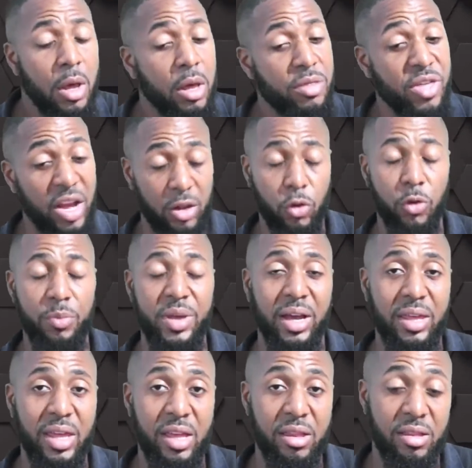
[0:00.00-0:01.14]
That could be a
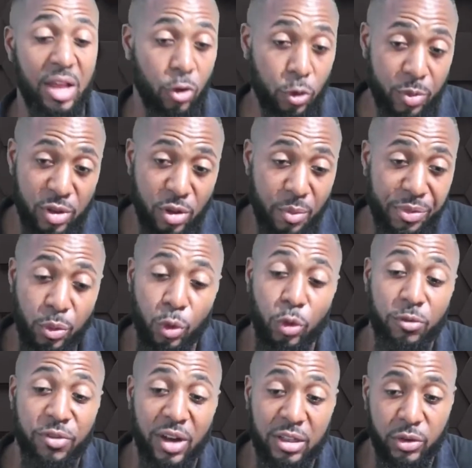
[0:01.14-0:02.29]
case. That could be something we could
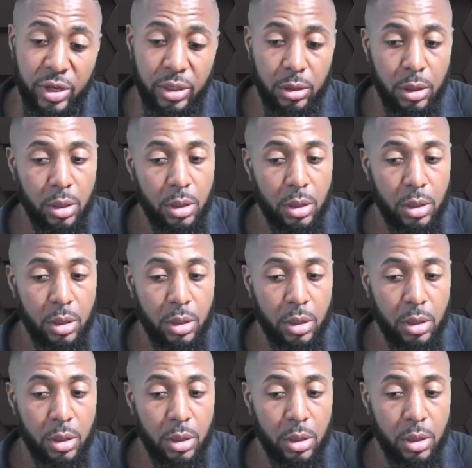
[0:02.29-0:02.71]
factor in.